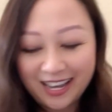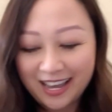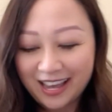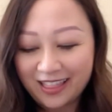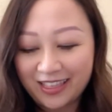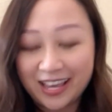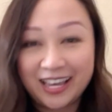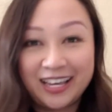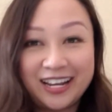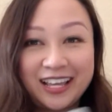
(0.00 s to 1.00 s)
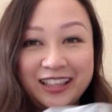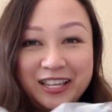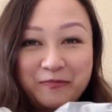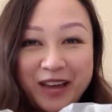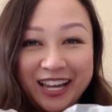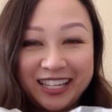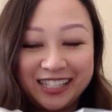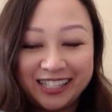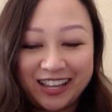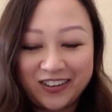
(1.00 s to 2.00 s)
And then the bag
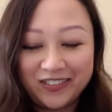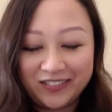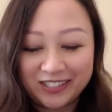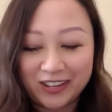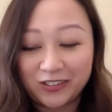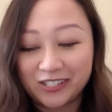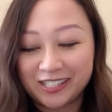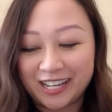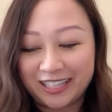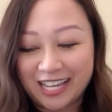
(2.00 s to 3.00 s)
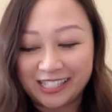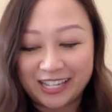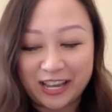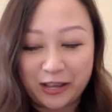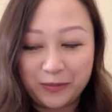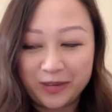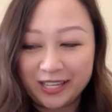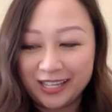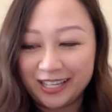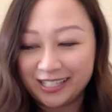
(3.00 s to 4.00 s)
itself. So just like last time,
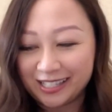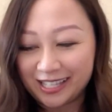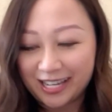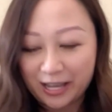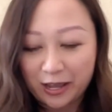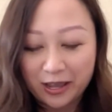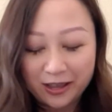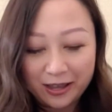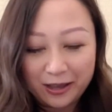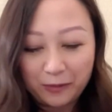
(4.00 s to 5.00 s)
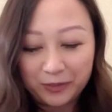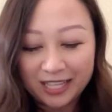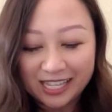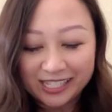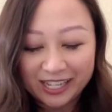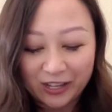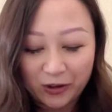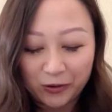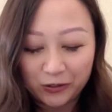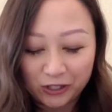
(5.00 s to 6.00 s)
it's in a plastic
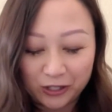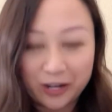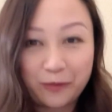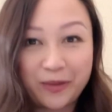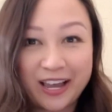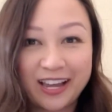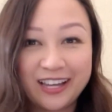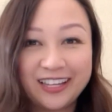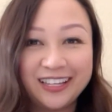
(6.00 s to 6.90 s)
Coach bag.